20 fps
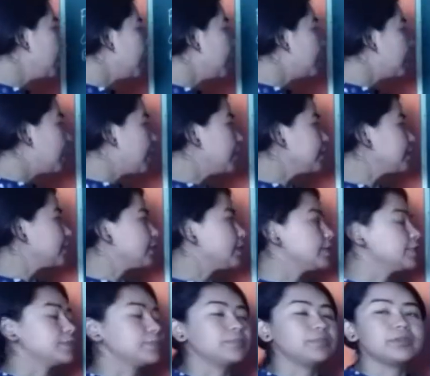Next
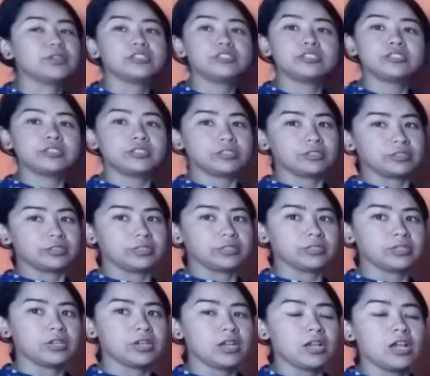is Burgess-Churned.
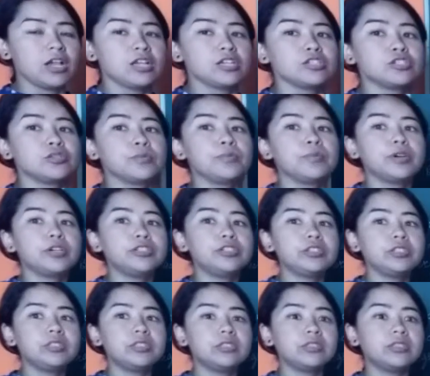So
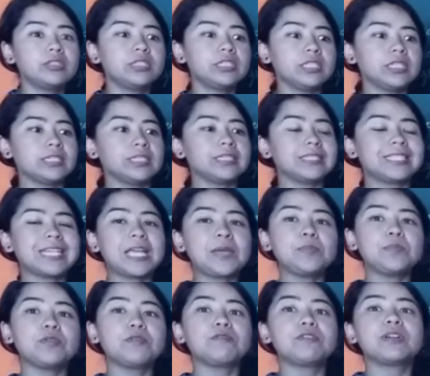Burgess-Churned is a type
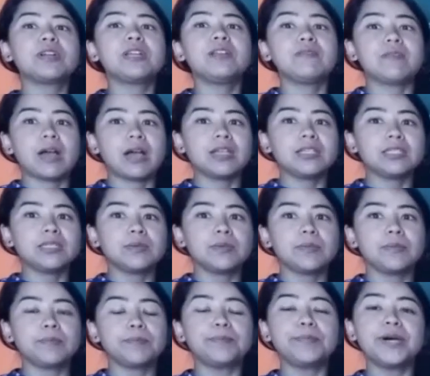of crevasse,
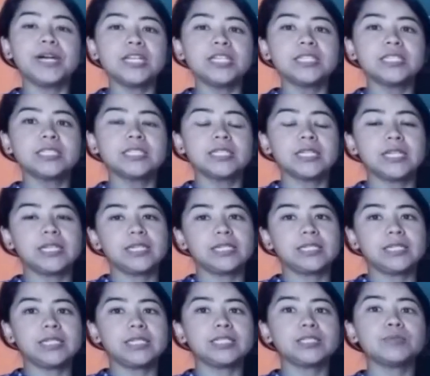but it
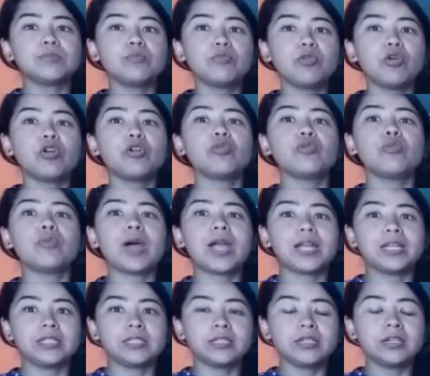is more
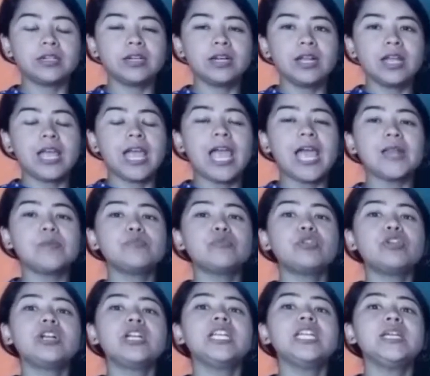wider and
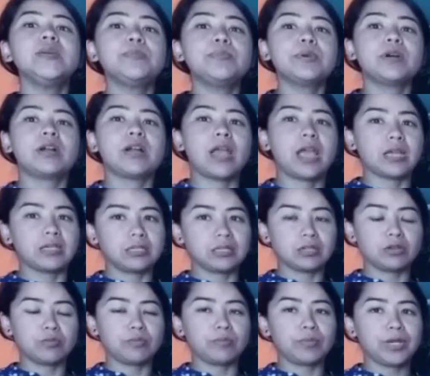more deeper as
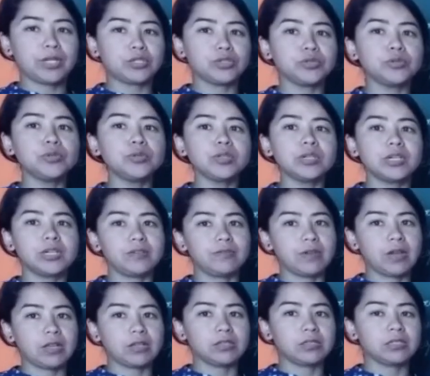compared to
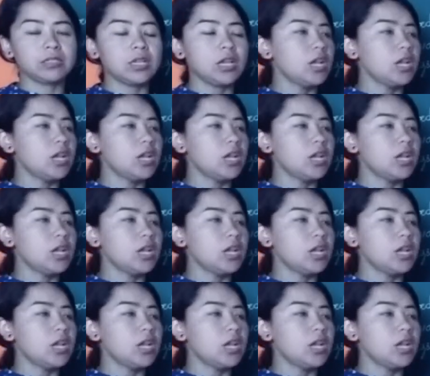crevasse.